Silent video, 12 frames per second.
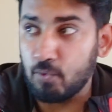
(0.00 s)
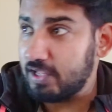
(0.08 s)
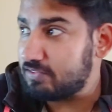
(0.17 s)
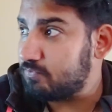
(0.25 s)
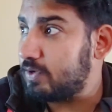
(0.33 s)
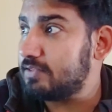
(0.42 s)

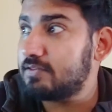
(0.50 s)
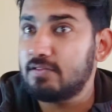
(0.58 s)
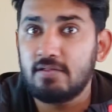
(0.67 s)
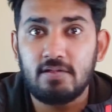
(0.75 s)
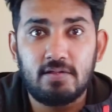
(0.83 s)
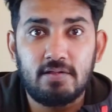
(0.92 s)
Price
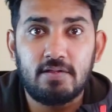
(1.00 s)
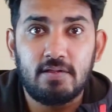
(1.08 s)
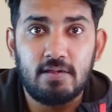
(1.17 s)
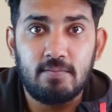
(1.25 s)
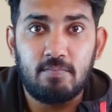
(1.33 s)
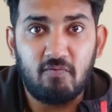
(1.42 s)
wise.
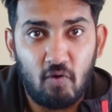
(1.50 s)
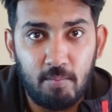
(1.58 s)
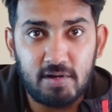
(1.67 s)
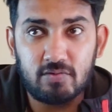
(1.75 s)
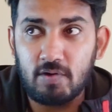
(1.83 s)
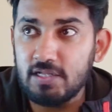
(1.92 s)

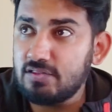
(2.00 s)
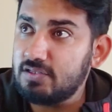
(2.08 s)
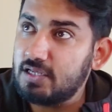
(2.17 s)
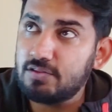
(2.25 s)
Performance wise,